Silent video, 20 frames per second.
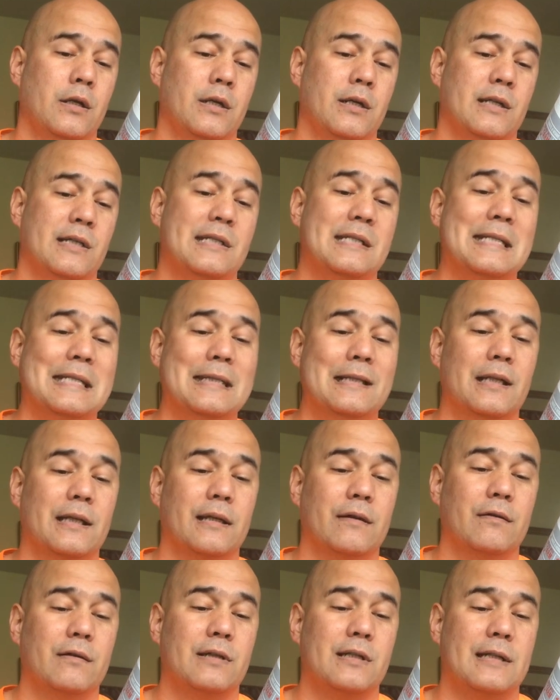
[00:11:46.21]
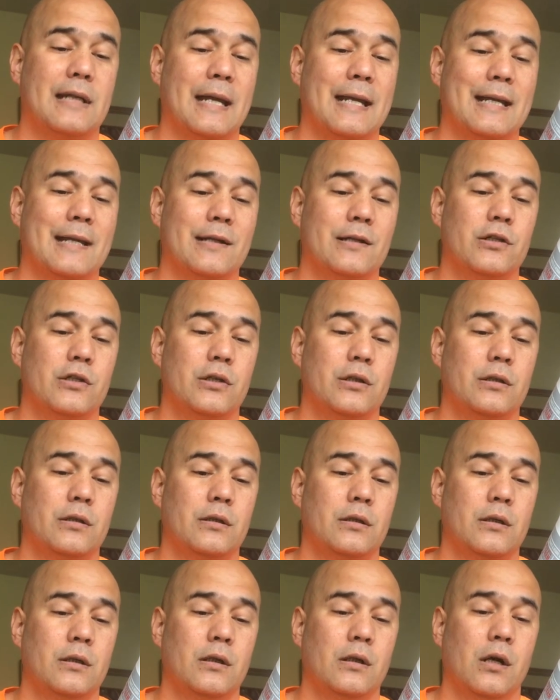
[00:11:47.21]
seedling stage,
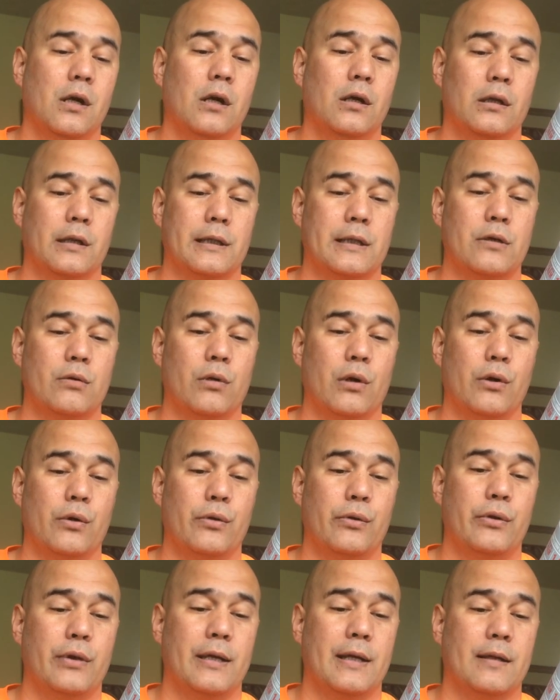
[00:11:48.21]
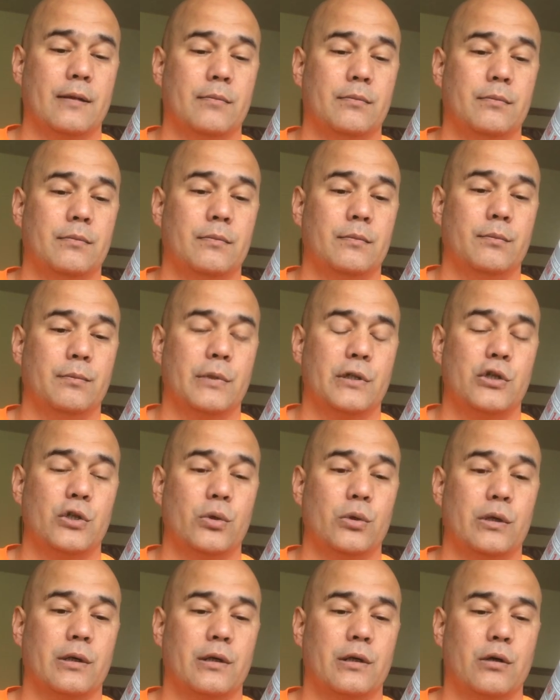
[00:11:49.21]
early growth, and
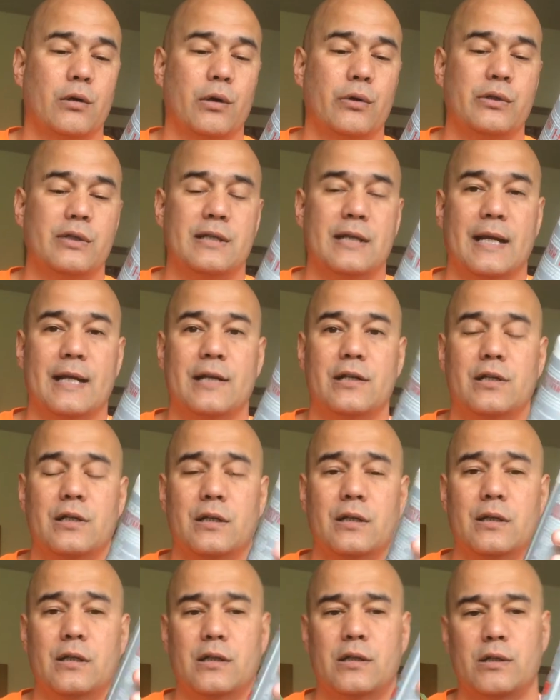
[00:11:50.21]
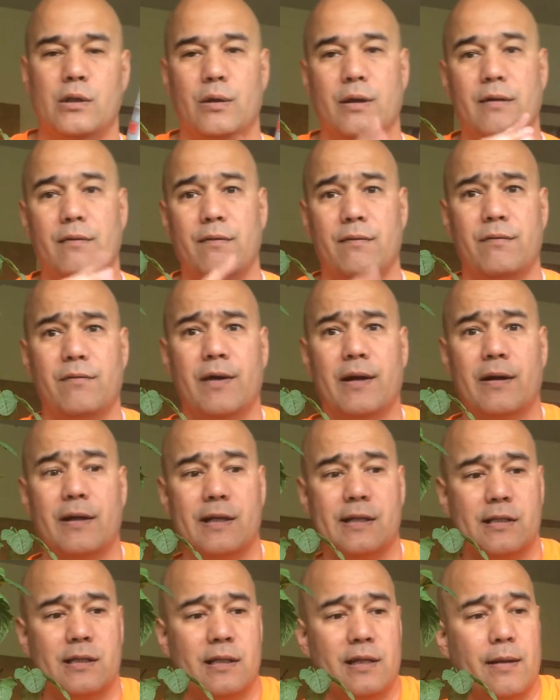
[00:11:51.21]
mature growth stage. So it
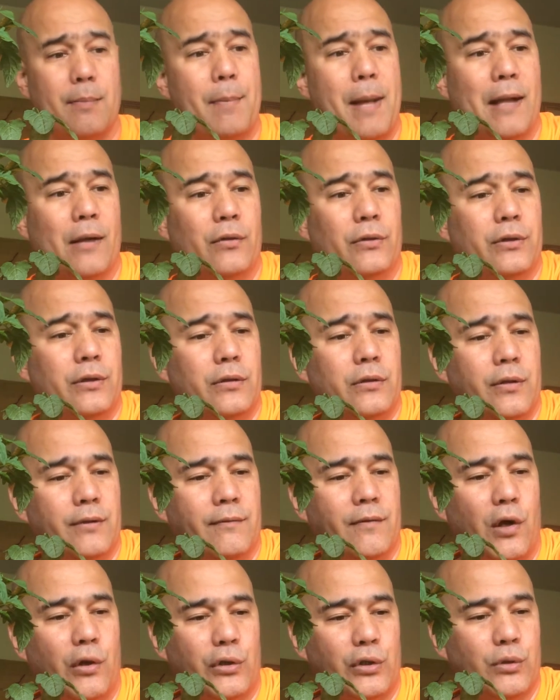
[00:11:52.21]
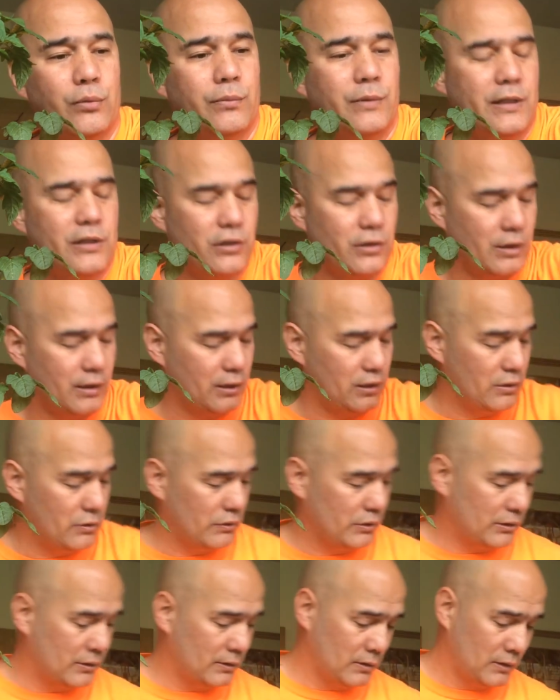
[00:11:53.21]
varies the amount, the volume that you're going to
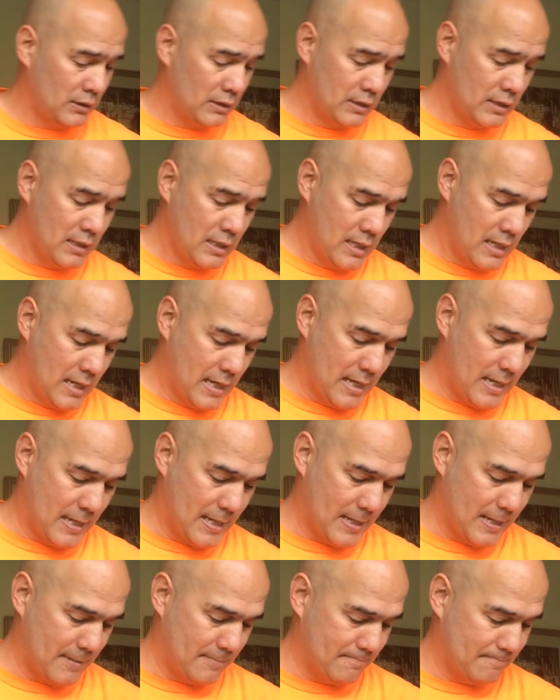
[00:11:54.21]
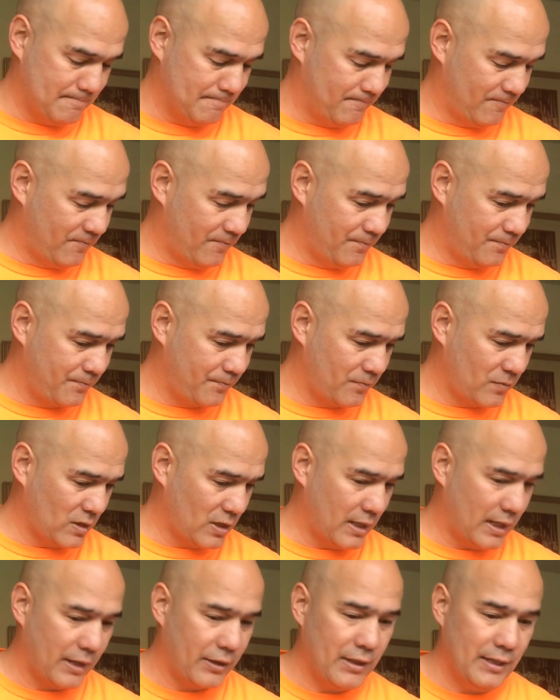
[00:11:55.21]
use.
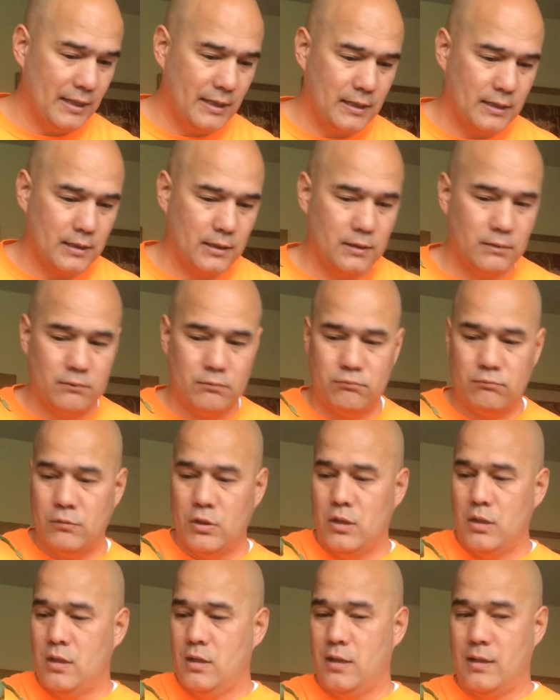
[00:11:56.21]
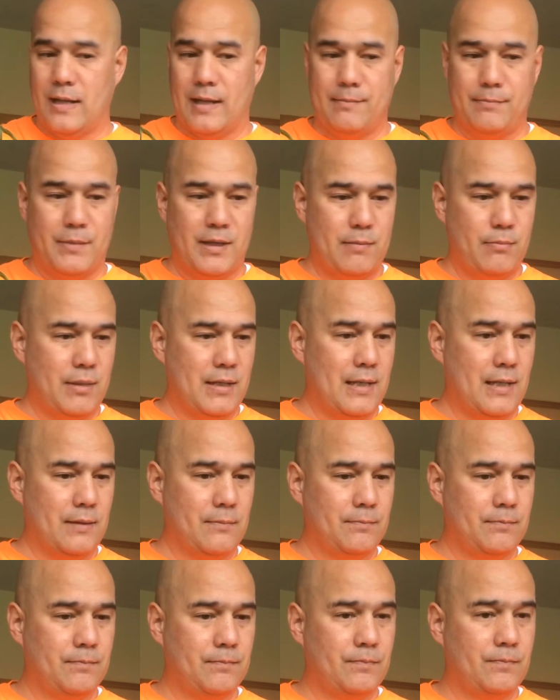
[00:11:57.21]
I think that might be
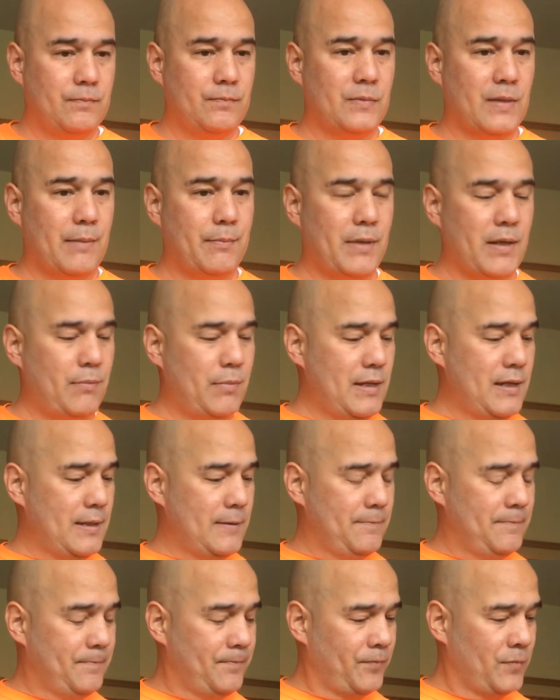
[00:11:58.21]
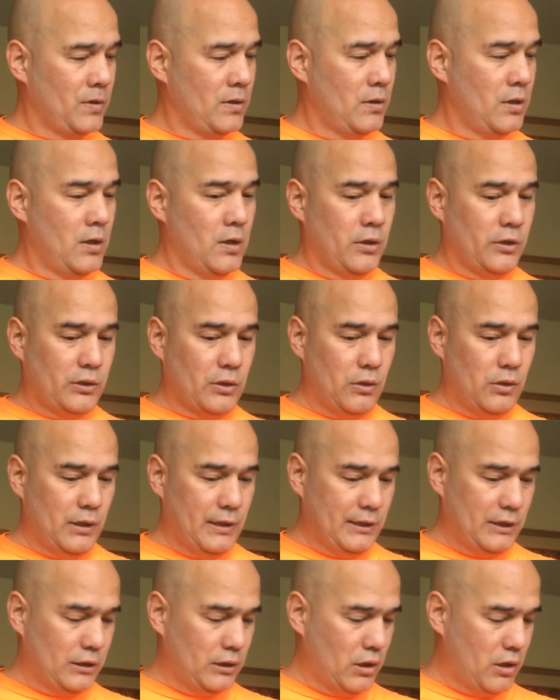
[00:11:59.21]
it. So
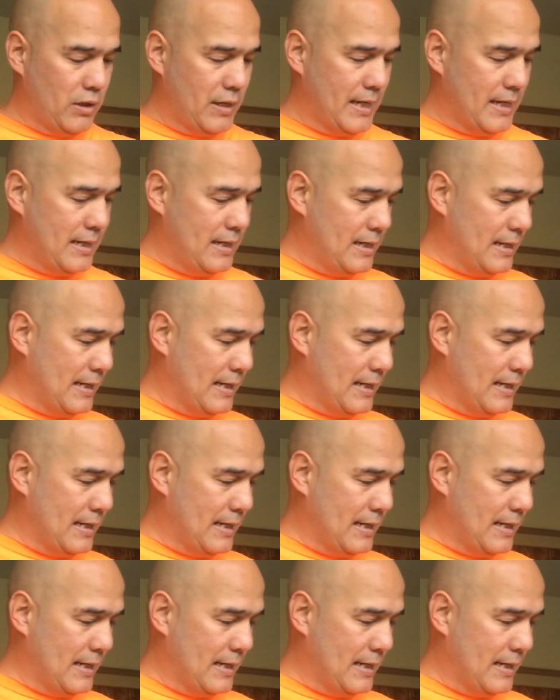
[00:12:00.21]
let's go ahead